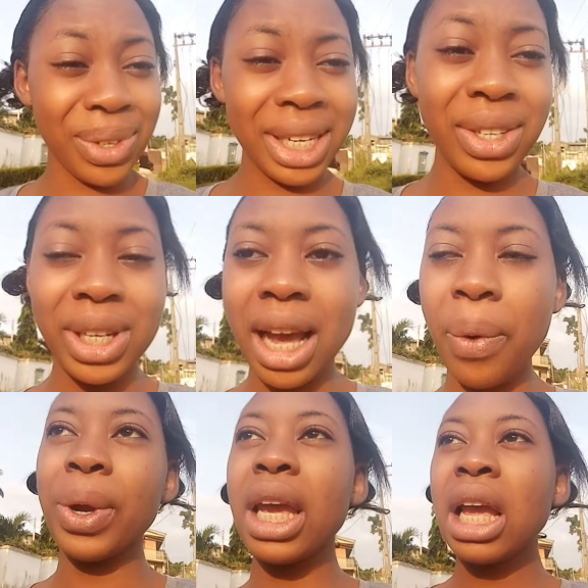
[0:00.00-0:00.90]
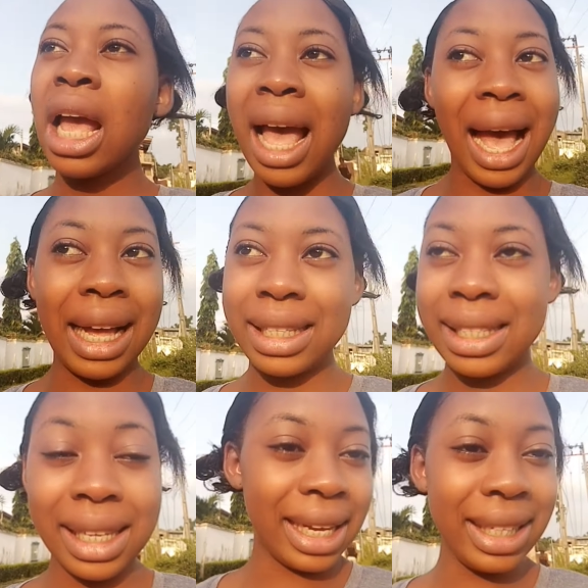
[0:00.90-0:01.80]
already on her way. And
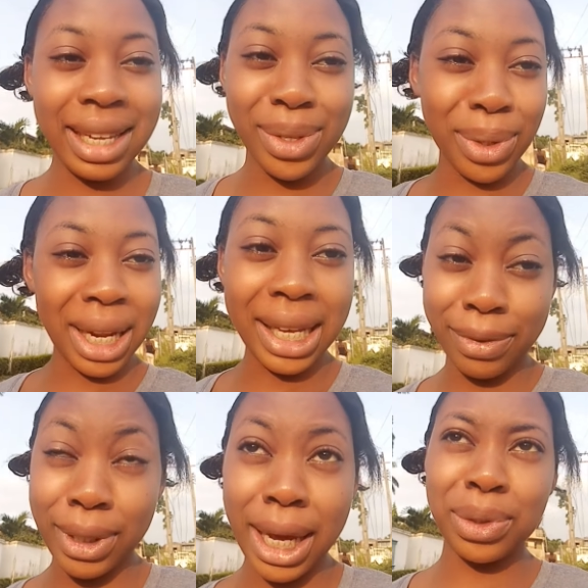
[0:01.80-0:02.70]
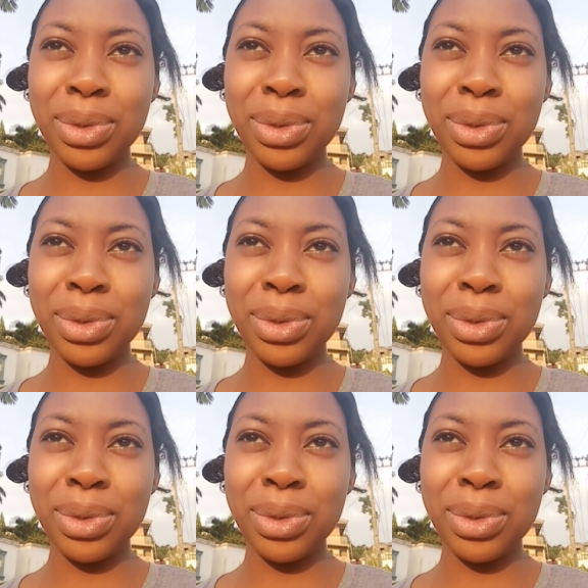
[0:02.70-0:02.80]
see, there's no lights for like